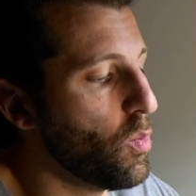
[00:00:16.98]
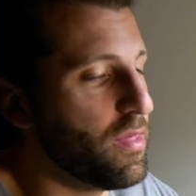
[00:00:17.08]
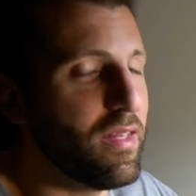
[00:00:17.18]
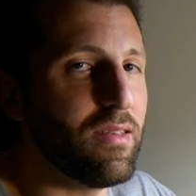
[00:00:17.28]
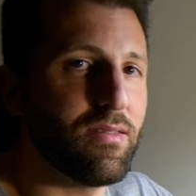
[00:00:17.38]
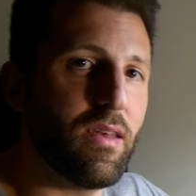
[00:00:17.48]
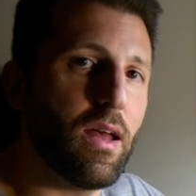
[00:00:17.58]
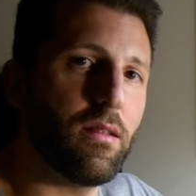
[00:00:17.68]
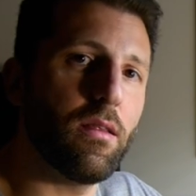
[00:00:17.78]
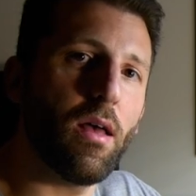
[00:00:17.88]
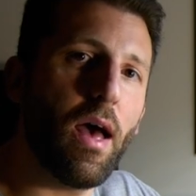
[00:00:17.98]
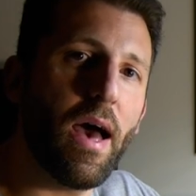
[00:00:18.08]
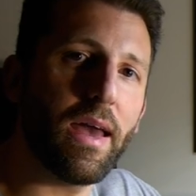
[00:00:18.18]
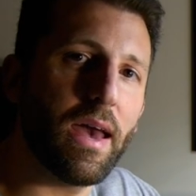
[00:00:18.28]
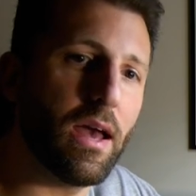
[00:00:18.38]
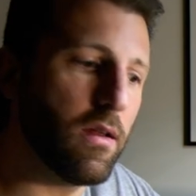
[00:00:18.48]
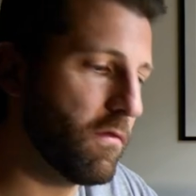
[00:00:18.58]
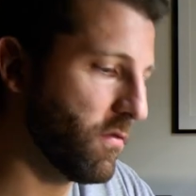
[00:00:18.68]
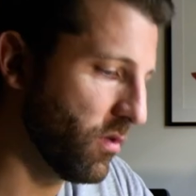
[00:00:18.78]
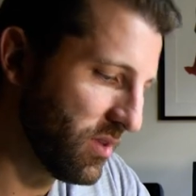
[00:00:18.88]
With this set I get
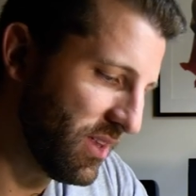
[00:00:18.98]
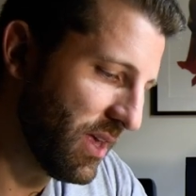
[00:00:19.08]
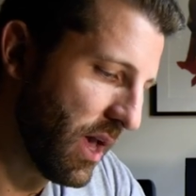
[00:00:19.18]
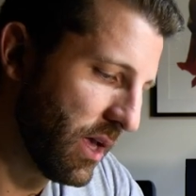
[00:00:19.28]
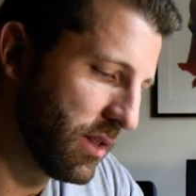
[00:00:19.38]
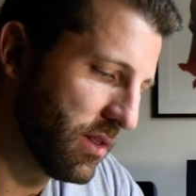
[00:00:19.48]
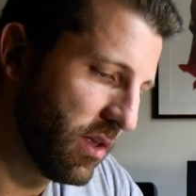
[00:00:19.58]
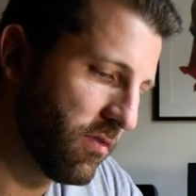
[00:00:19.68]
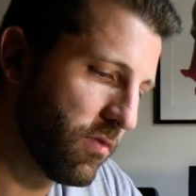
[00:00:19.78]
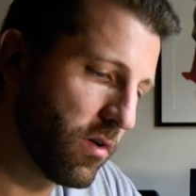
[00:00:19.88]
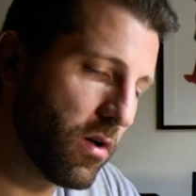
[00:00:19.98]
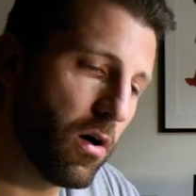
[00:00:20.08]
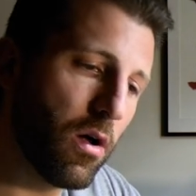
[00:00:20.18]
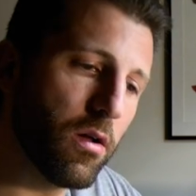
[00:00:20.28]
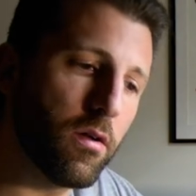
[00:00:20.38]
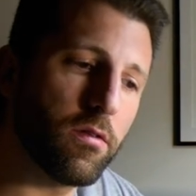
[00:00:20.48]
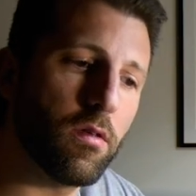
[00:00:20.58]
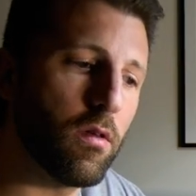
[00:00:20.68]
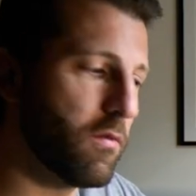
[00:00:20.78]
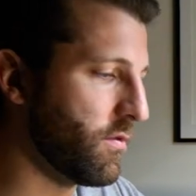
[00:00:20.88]
48 different colors
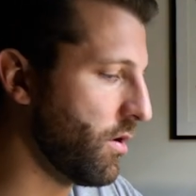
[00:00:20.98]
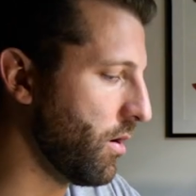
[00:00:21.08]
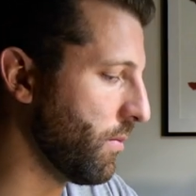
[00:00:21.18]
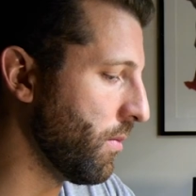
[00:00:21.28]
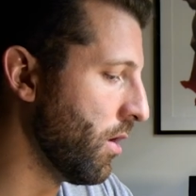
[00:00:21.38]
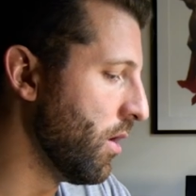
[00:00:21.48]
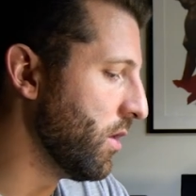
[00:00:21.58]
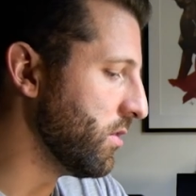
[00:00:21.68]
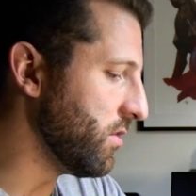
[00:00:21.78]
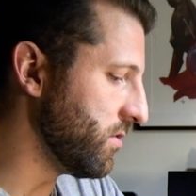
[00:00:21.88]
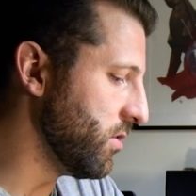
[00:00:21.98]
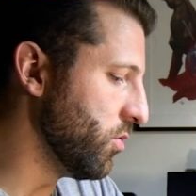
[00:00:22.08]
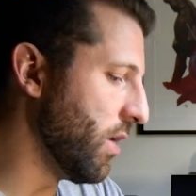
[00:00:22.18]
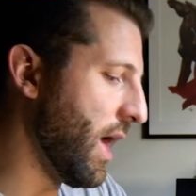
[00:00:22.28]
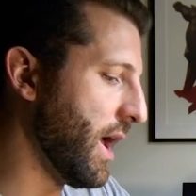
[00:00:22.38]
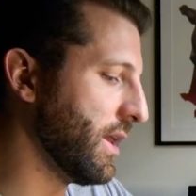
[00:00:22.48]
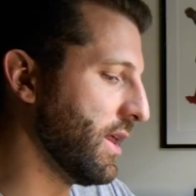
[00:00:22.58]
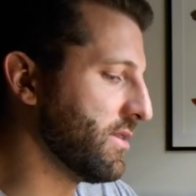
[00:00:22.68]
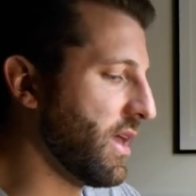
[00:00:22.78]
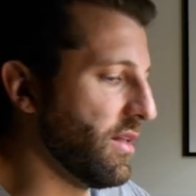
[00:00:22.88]
from this new line
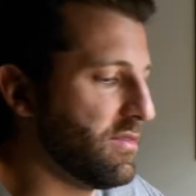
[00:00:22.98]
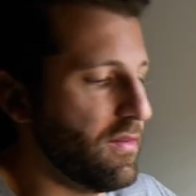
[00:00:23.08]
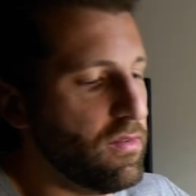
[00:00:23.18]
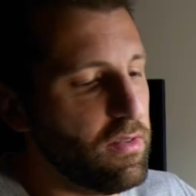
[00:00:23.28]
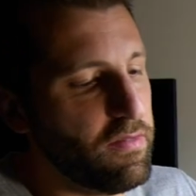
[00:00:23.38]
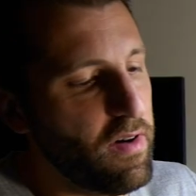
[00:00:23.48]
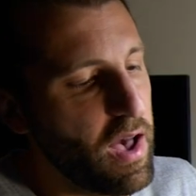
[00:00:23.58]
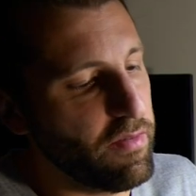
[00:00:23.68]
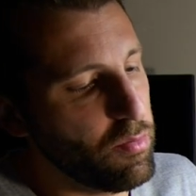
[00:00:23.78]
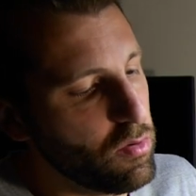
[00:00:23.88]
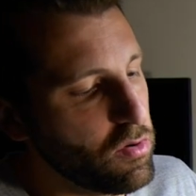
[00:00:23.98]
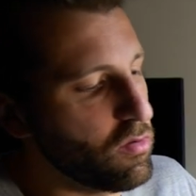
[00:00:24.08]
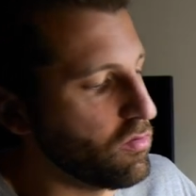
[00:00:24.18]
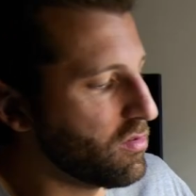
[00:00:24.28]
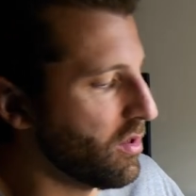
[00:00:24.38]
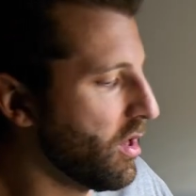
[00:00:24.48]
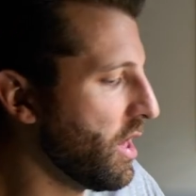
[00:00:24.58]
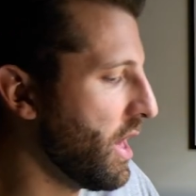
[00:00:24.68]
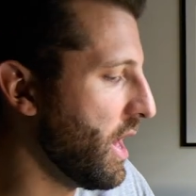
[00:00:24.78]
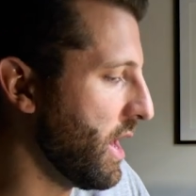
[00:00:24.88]
that Scale 75 produced
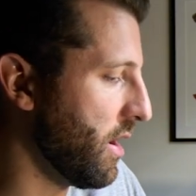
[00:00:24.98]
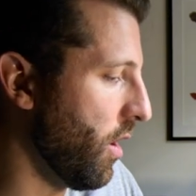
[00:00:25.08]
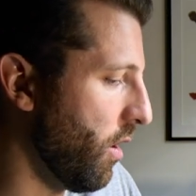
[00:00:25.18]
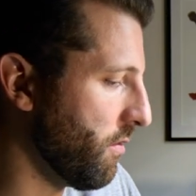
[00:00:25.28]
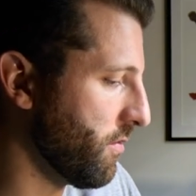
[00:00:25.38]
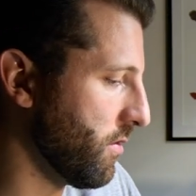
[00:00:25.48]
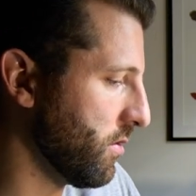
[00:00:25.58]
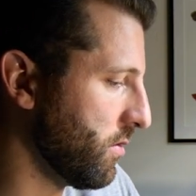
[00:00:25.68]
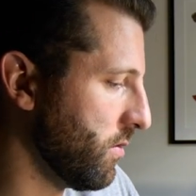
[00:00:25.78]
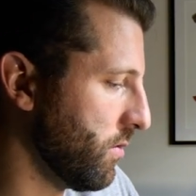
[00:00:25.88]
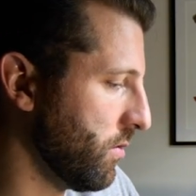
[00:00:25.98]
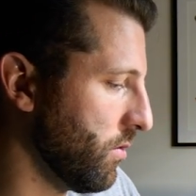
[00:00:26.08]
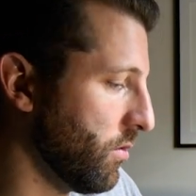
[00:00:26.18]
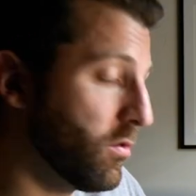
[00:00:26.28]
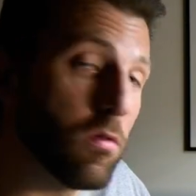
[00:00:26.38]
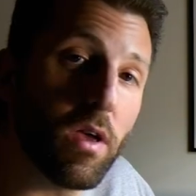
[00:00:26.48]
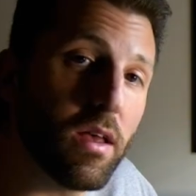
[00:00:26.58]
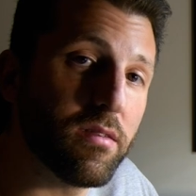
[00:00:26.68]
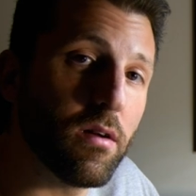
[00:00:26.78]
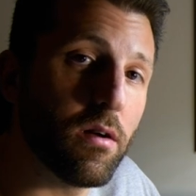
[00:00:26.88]
and offered to
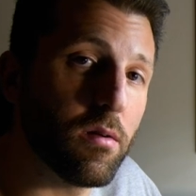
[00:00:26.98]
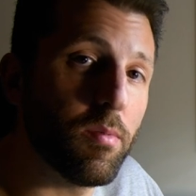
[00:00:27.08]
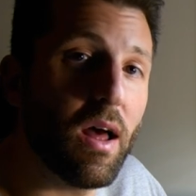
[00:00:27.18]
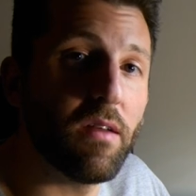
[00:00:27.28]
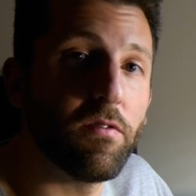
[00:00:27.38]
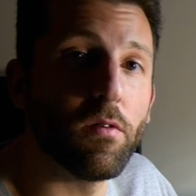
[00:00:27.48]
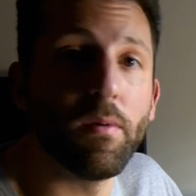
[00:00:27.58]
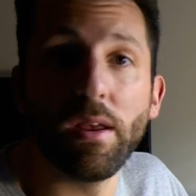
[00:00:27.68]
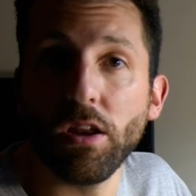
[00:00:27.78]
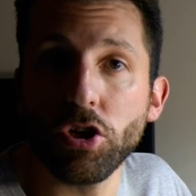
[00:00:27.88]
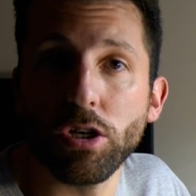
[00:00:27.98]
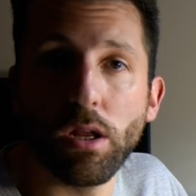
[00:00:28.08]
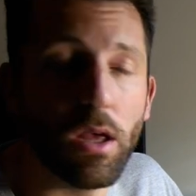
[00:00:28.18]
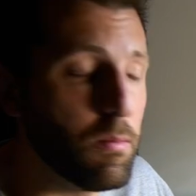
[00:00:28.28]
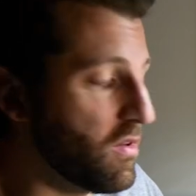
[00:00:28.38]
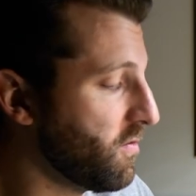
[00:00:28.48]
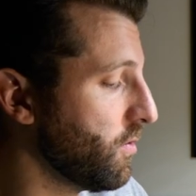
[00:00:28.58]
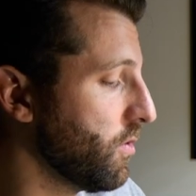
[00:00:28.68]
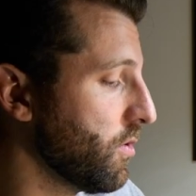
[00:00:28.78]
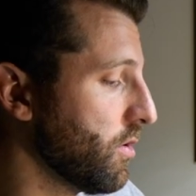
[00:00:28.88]
Kickstarter platform initially
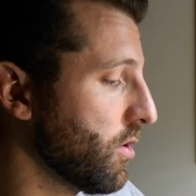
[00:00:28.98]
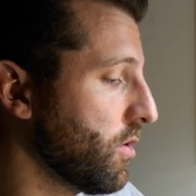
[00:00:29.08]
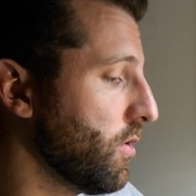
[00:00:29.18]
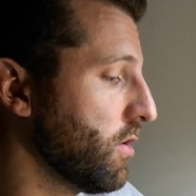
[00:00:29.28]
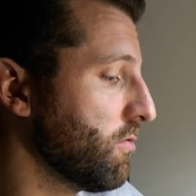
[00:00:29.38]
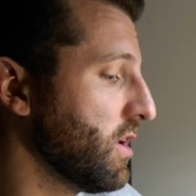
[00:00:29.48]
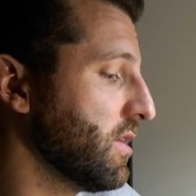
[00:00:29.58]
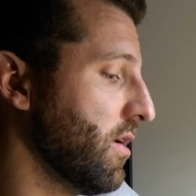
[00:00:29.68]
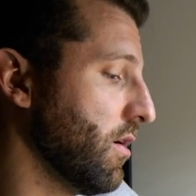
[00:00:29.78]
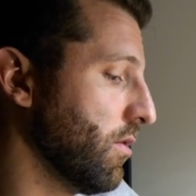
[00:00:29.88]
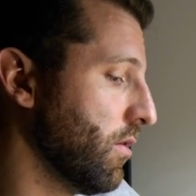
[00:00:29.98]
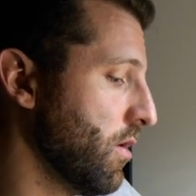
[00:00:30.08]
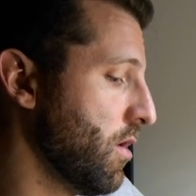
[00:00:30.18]
before going retail.